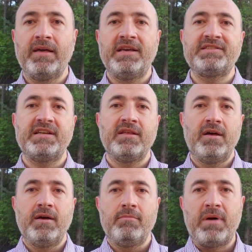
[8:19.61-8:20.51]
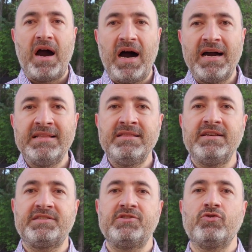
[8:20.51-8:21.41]
He said, Behind
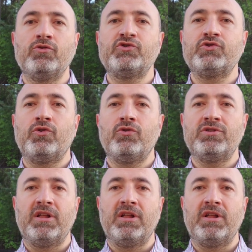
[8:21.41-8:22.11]
this is also